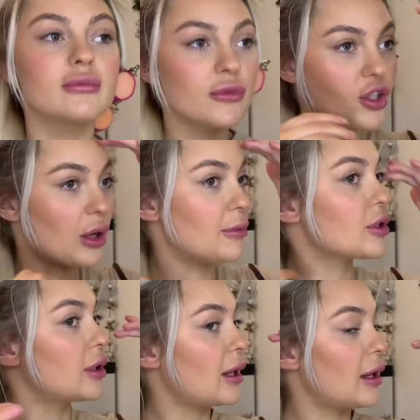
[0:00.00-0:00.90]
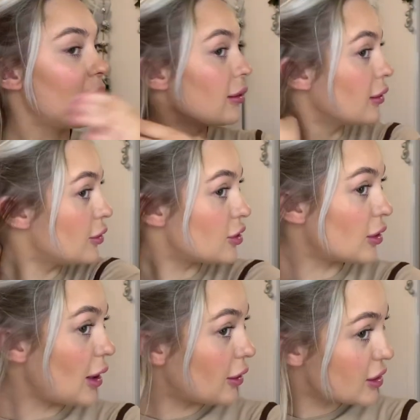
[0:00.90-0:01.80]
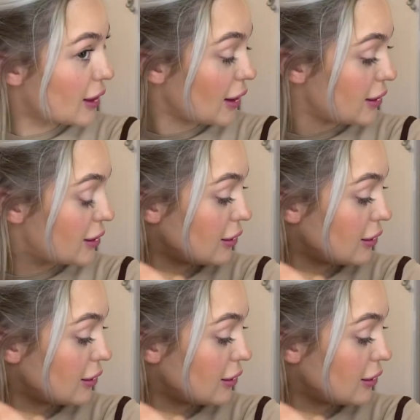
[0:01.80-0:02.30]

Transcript: So I'm just gonna do the other side